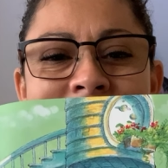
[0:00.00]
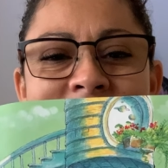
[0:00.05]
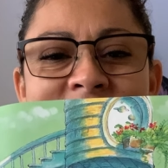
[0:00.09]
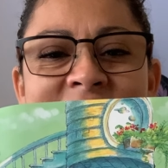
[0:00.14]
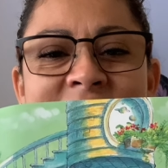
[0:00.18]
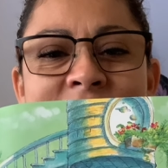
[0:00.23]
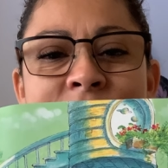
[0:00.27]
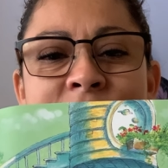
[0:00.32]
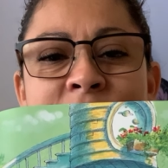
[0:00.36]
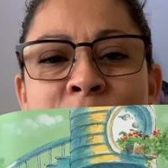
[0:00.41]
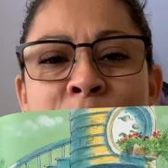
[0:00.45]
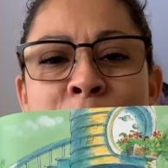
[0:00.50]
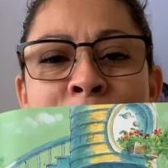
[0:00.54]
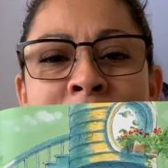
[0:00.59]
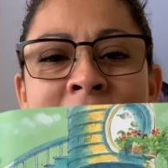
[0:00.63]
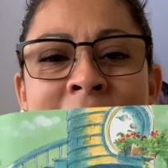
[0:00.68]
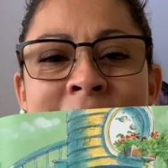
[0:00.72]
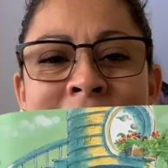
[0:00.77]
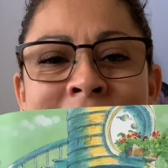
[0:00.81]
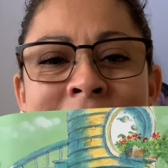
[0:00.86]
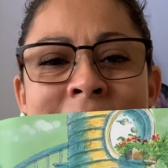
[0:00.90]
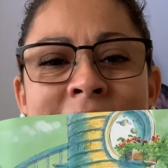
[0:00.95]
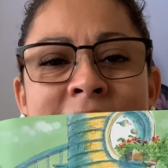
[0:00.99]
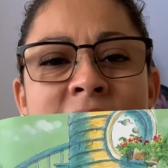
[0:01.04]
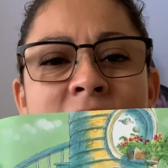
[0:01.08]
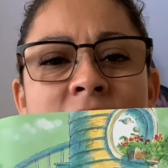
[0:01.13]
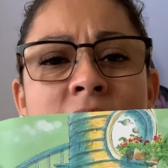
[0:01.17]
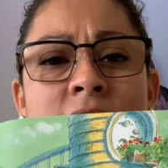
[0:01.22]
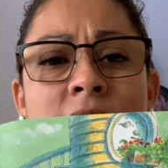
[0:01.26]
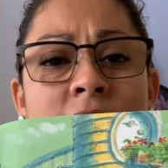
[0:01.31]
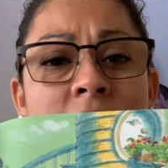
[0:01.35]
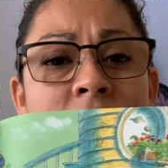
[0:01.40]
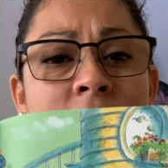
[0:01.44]
She even painted it the
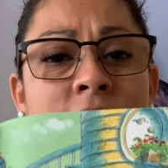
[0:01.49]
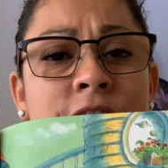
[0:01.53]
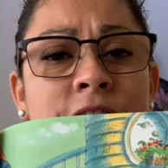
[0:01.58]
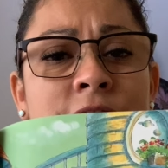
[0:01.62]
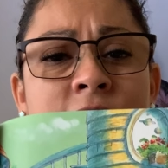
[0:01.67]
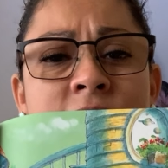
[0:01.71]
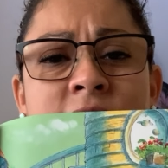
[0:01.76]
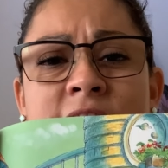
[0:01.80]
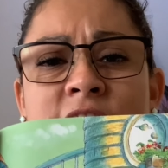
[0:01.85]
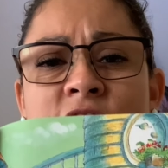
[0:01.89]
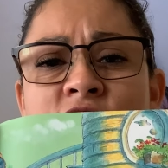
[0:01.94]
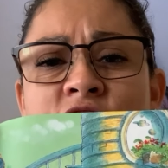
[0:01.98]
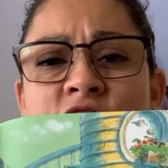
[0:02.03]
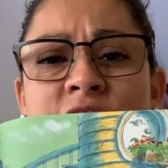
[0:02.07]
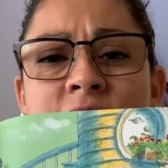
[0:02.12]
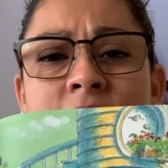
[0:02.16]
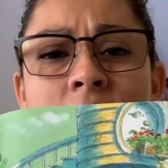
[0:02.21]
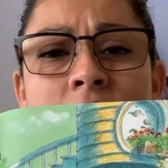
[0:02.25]
colors that she